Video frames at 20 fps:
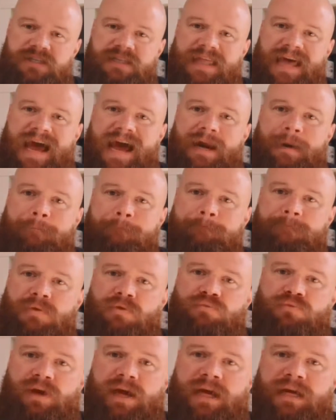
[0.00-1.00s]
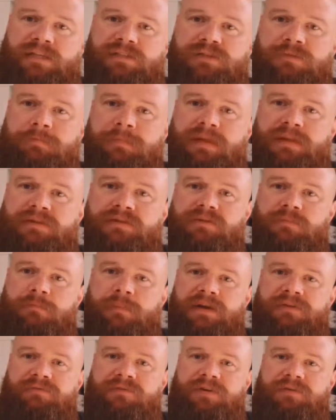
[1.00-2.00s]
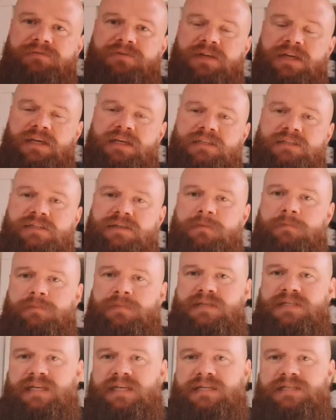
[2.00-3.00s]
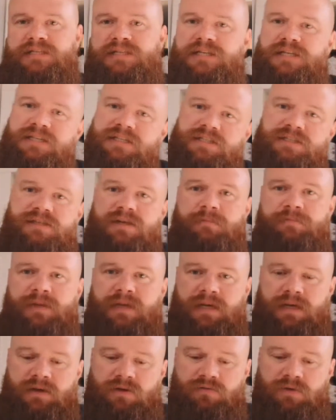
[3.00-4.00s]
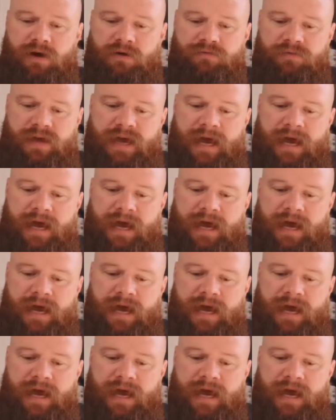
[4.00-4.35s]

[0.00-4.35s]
in that range, mid 50s, 60s, something around